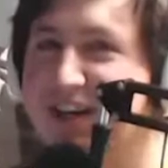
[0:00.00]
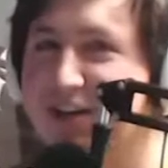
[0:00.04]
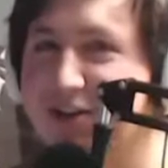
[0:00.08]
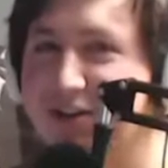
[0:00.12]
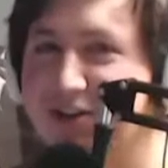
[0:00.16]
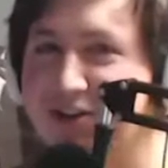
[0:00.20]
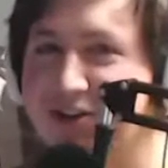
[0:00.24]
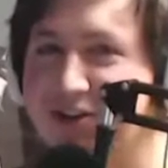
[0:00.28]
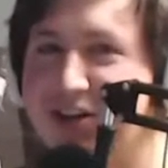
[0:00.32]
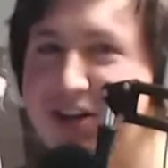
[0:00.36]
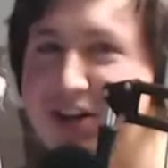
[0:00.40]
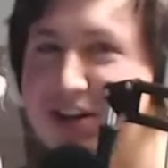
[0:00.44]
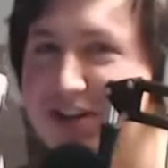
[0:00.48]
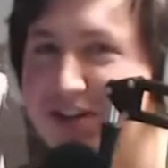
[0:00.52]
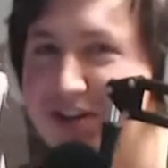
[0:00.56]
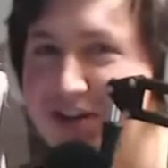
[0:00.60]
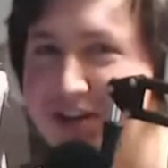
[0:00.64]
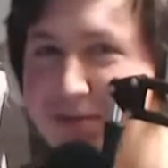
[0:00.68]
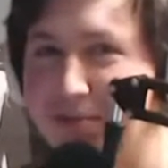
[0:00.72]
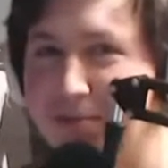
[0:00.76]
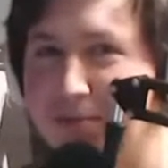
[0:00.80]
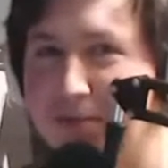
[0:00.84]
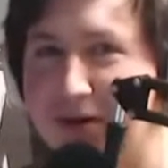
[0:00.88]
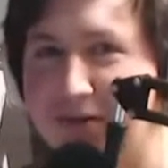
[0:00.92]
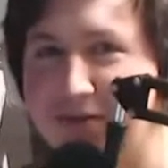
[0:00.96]
chocolate
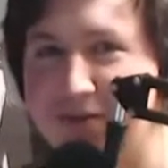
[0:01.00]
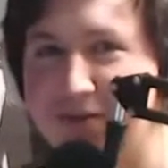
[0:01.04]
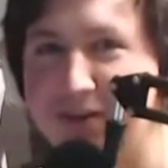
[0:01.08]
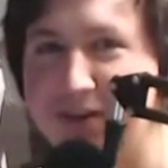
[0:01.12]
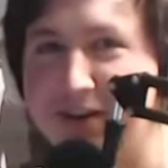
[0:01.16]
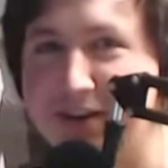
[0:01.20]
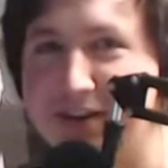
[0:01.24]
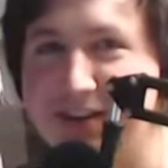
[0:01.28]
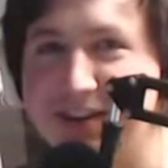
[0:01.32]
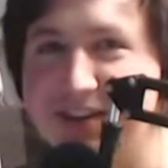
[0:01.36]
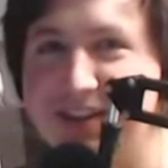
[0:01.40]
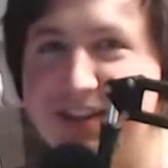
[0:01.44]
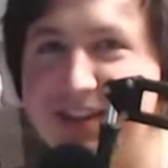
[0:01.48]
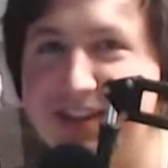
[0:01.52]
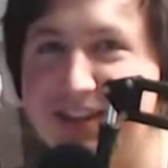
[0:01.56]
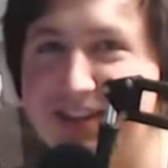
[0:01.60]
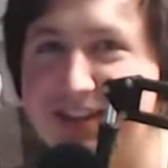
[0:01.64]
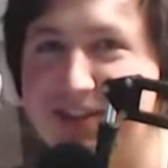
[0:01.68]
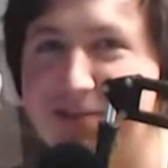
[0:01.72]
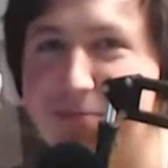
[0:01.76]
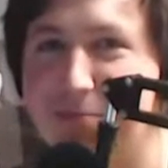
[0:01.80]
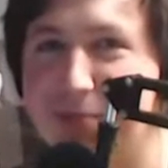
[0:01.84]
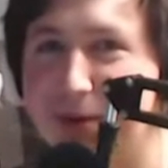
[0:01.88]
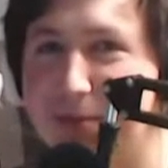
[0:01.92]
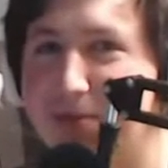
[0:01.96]
chip muffin.
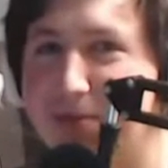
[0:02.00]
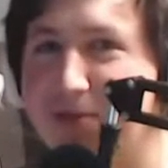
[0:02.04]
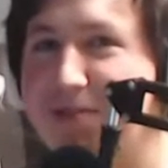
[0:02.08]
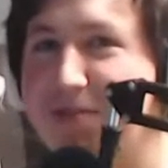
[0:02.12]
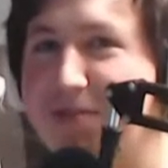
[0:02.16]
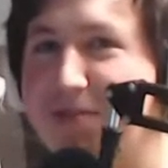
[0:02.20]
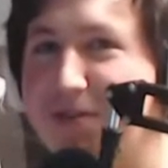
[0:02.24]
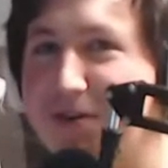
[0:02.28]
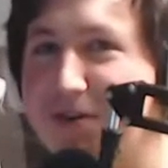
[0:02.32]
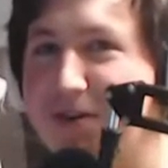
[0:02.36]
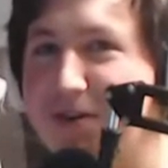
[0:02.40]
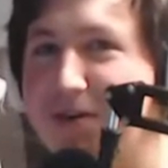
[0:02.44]
That's my preferred